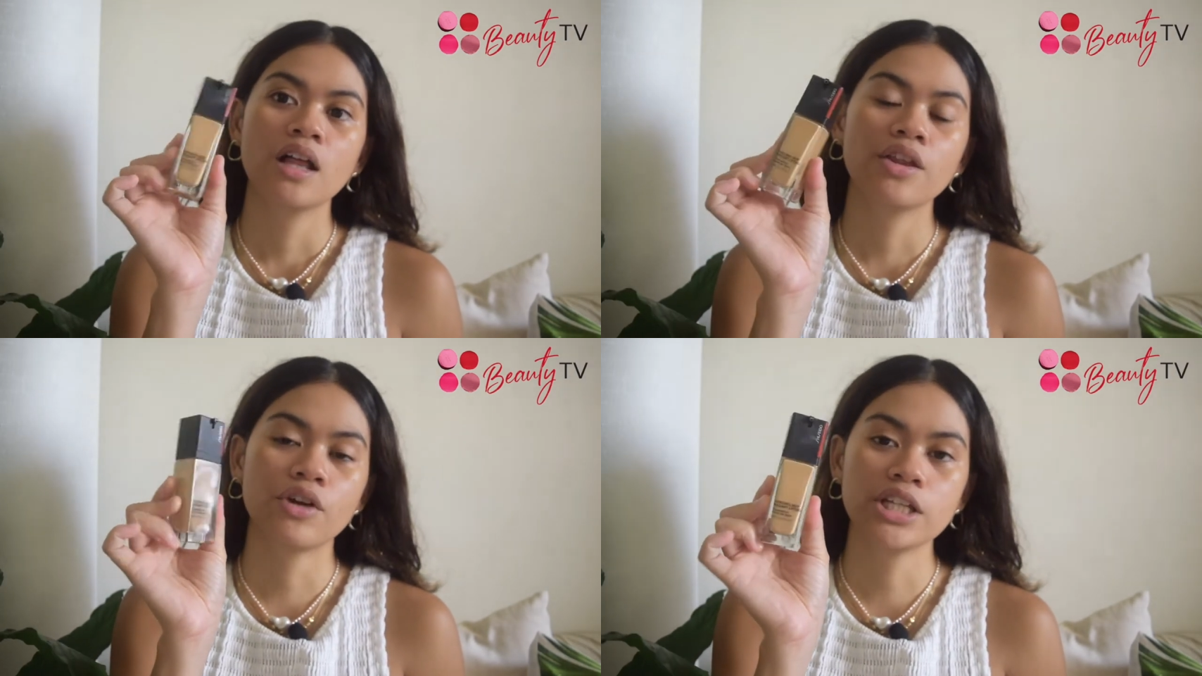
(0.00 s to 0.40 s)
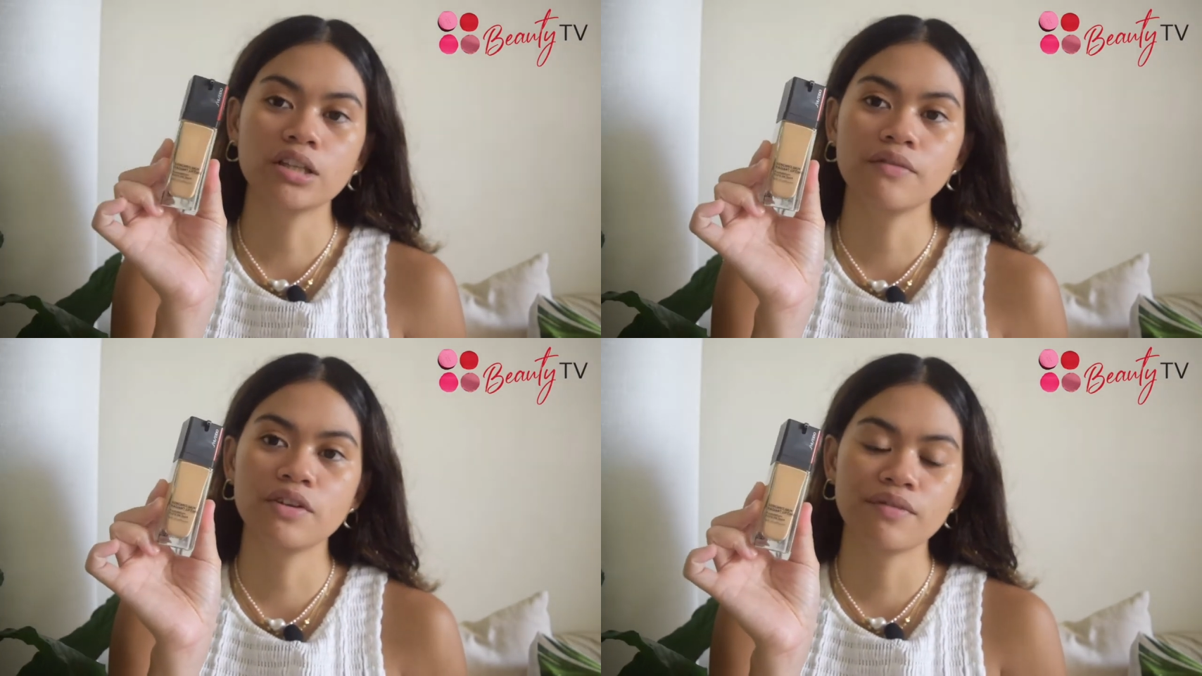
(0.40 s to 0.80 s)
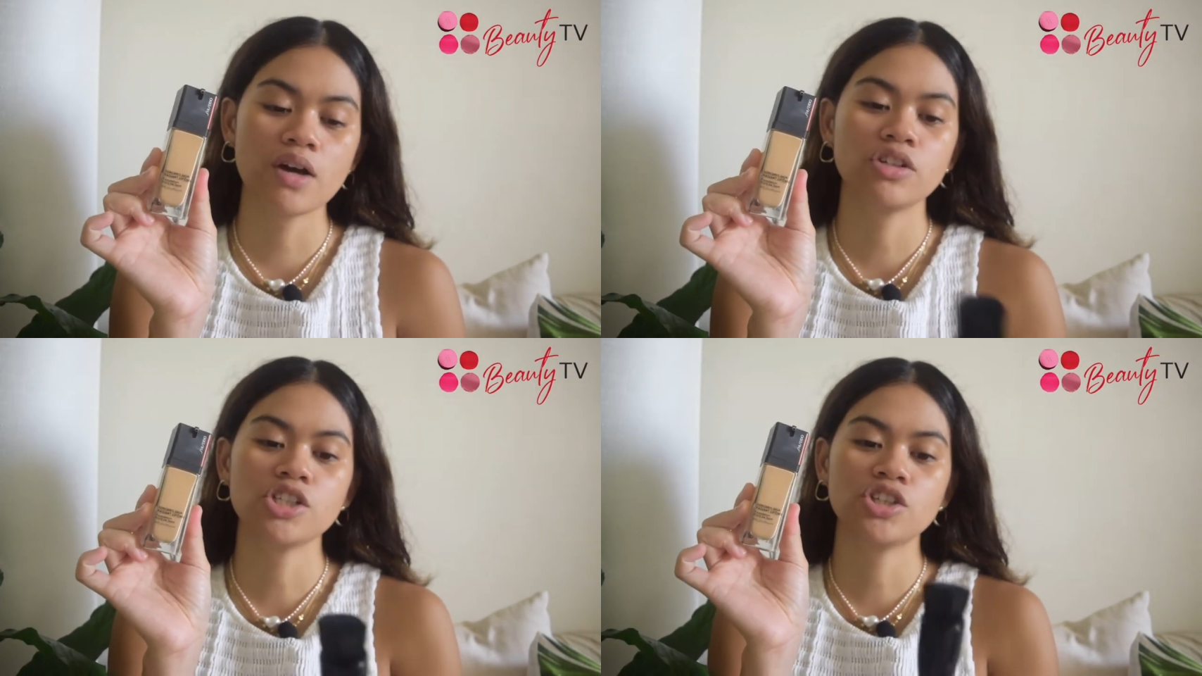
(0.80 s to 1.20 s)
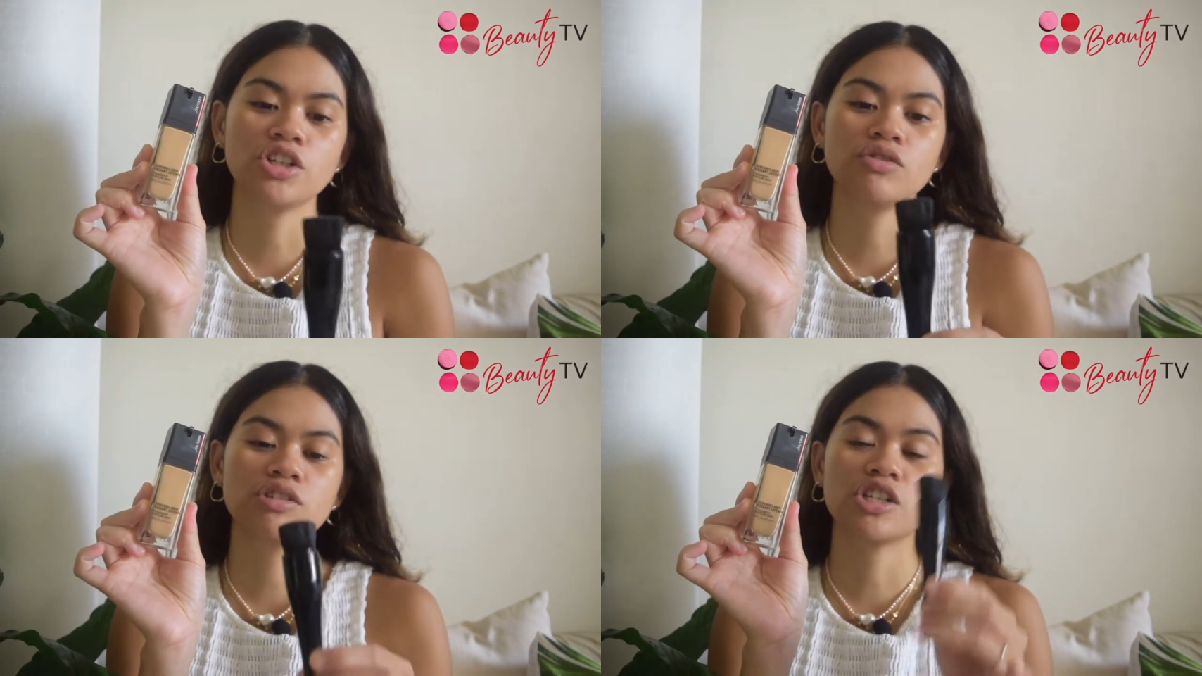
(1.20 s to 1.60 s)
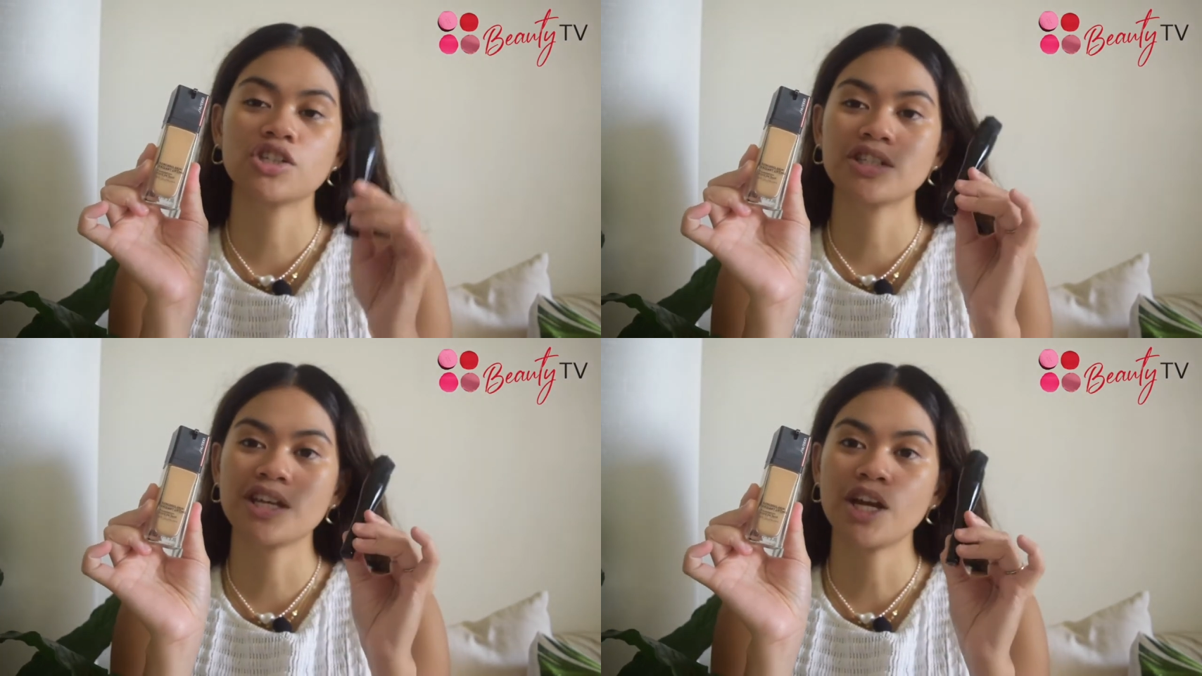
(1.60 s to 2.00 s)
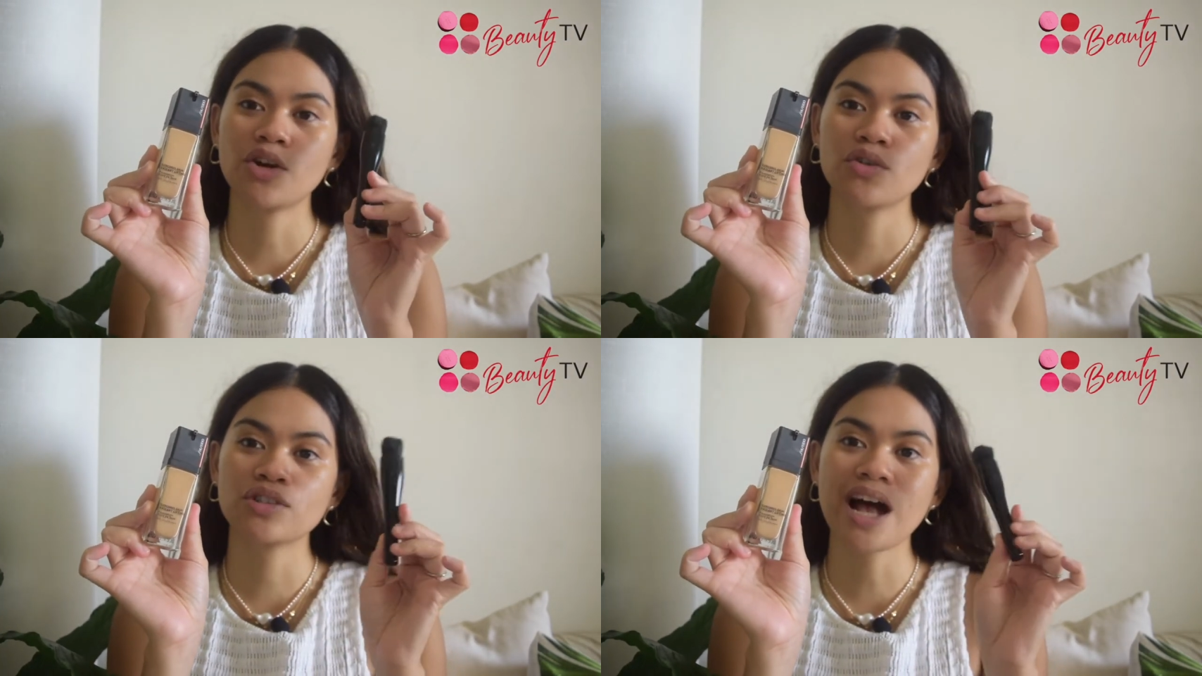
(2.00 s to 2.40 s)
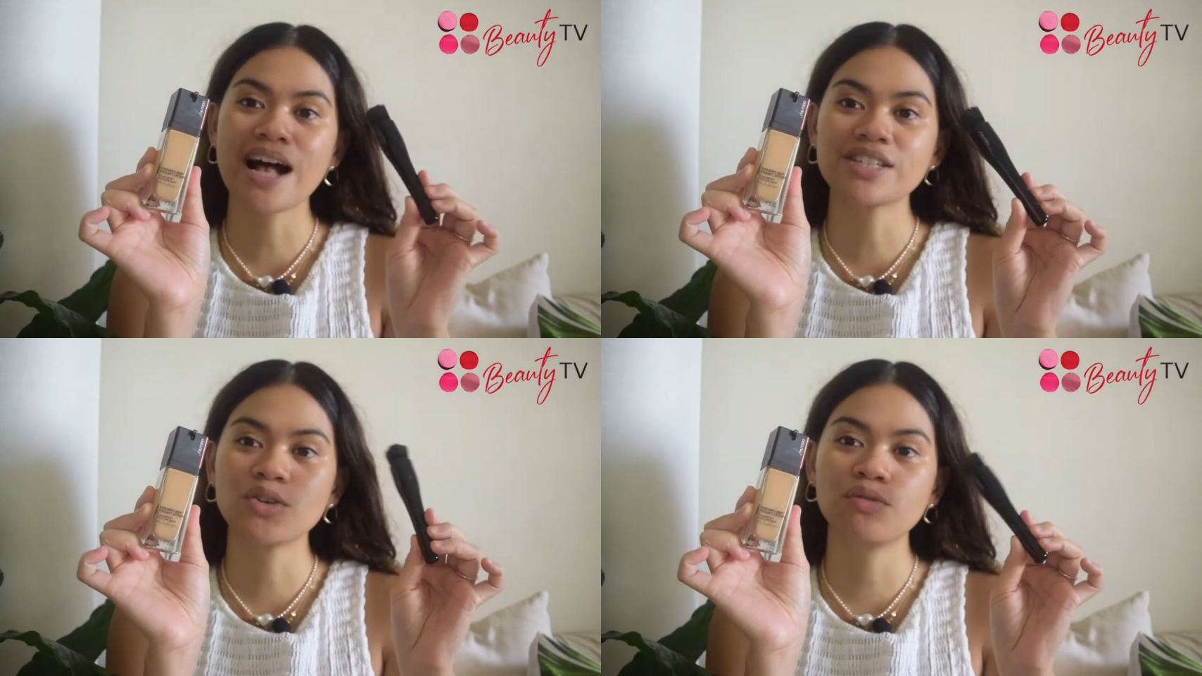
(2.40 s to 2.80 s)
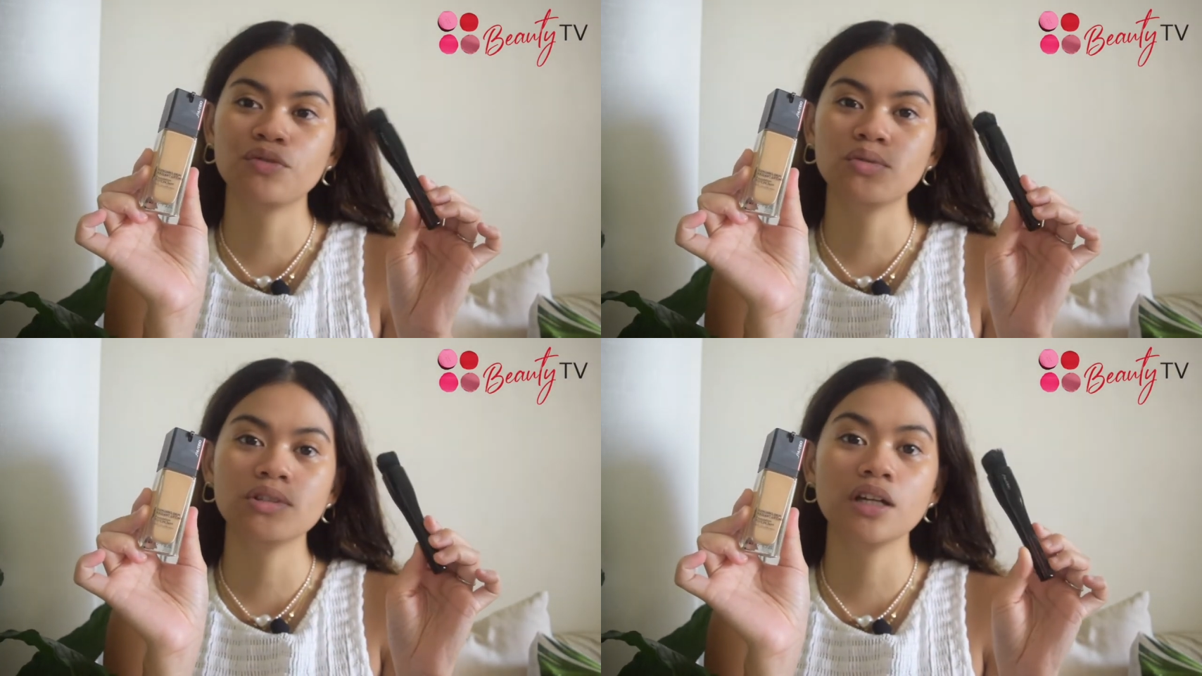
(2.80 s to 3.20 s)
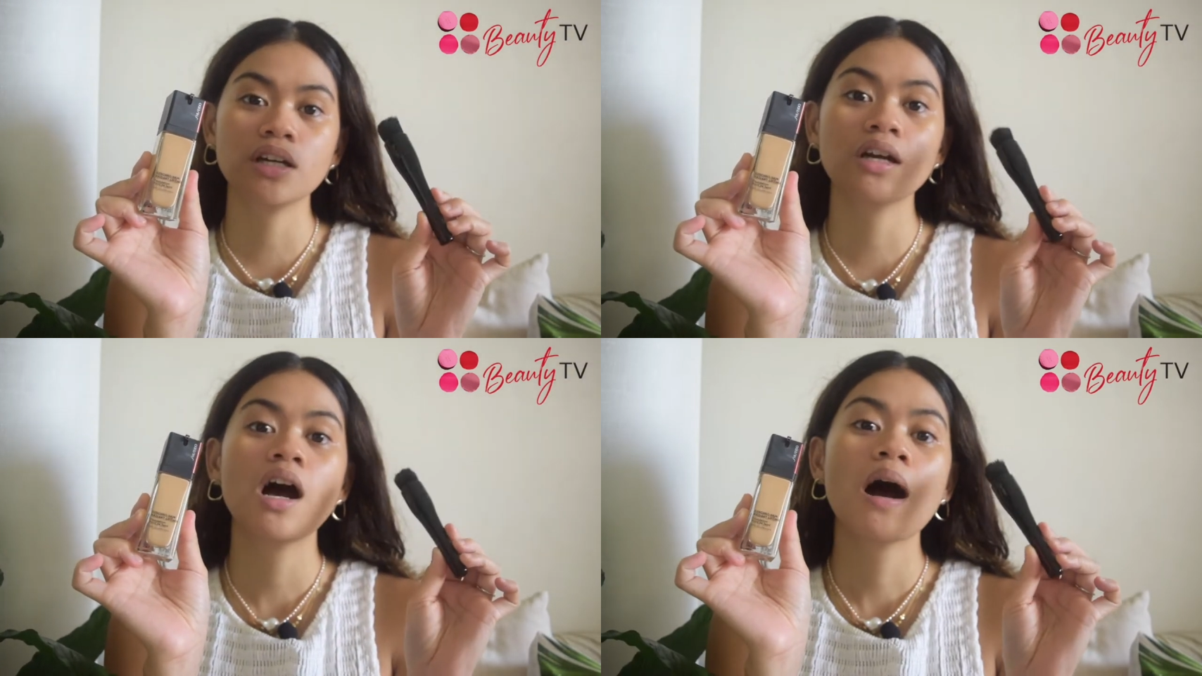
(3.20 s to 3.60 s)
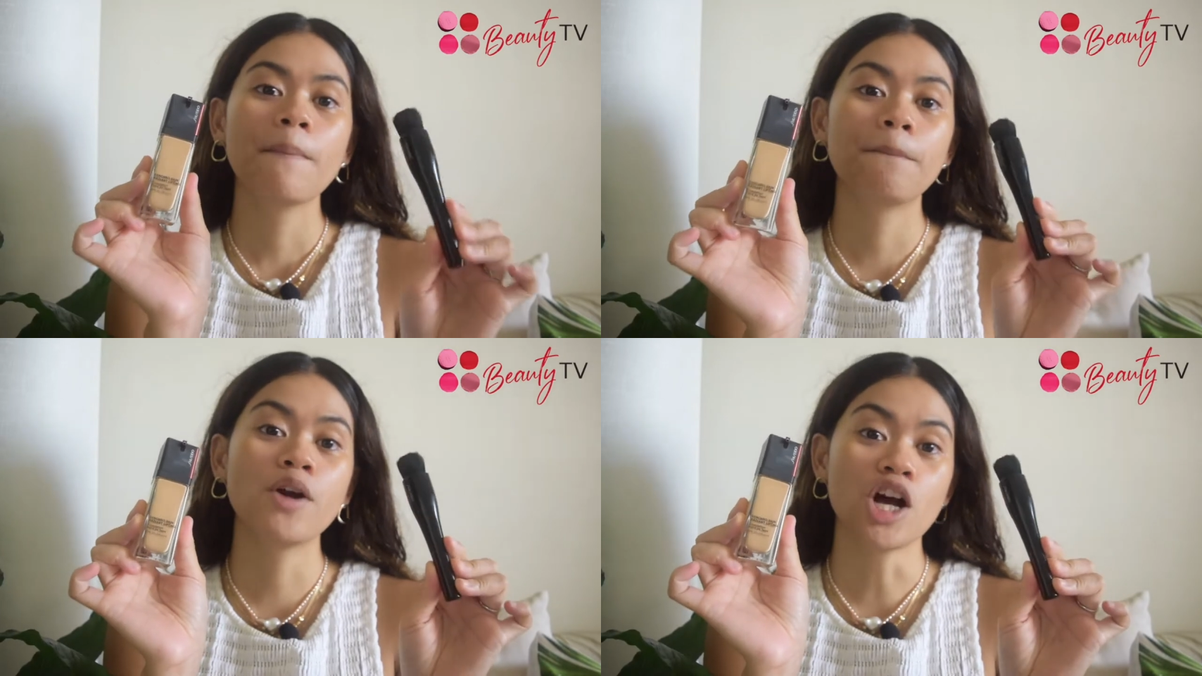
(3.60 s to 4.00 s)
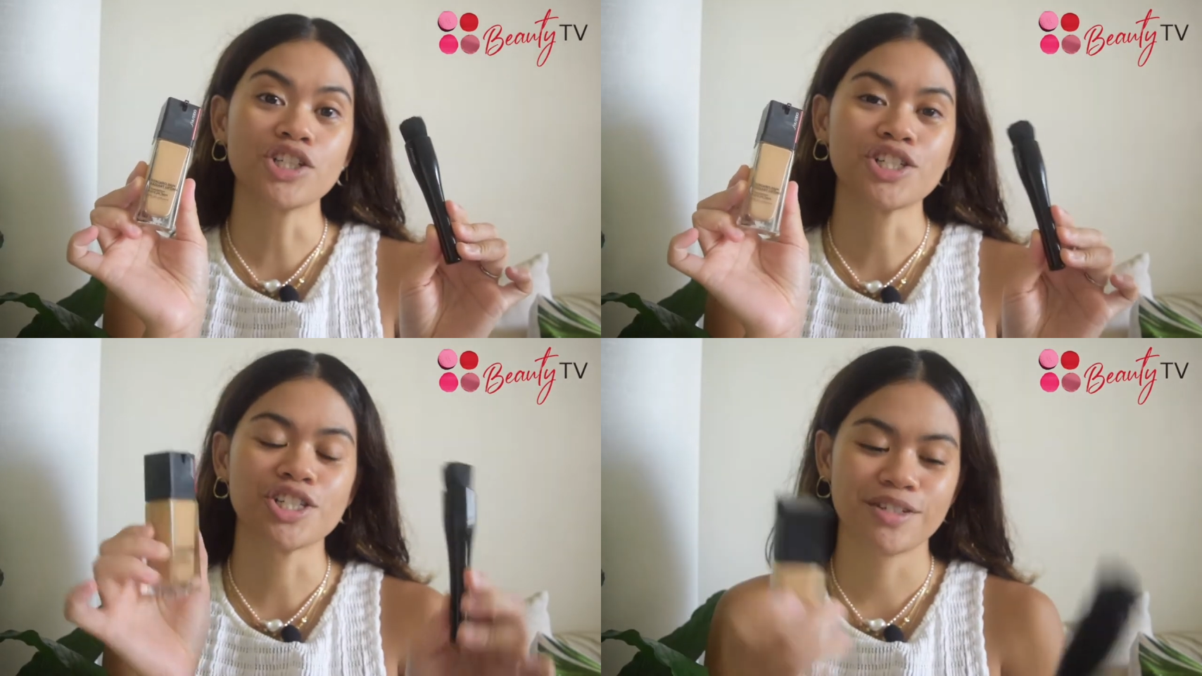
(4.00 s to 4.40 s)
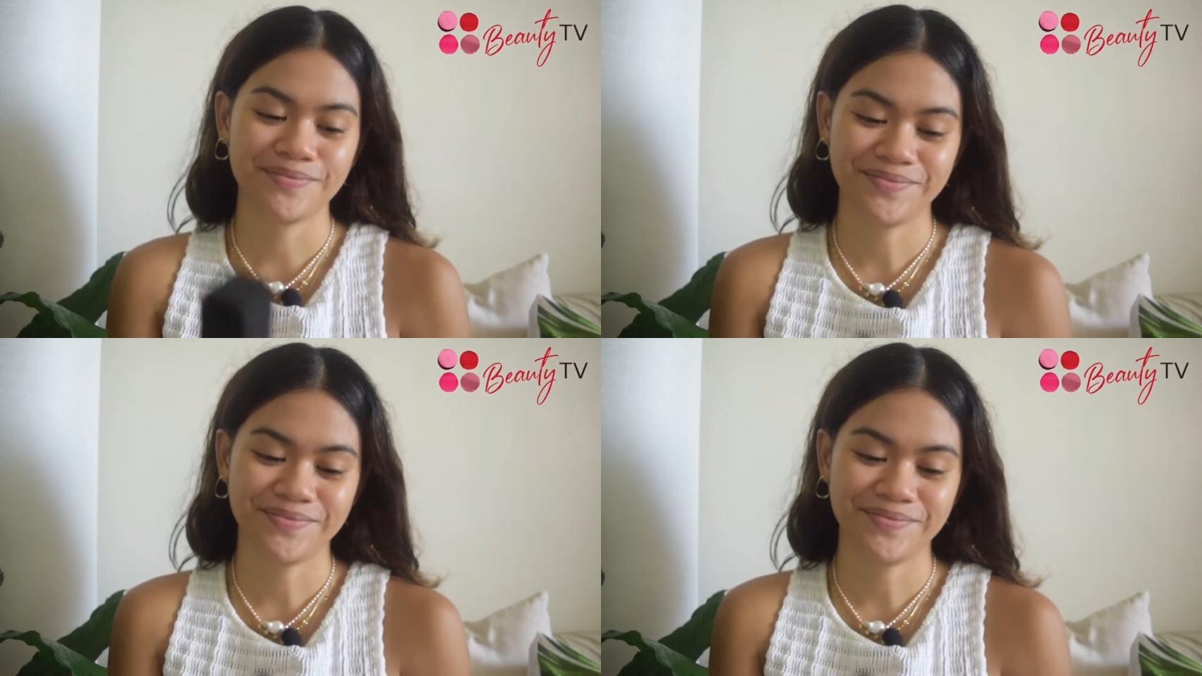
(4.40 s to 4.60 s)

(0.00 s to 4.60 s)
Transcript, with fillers: the Radiant Lifting Foundation using Shiseido's Hasu brush.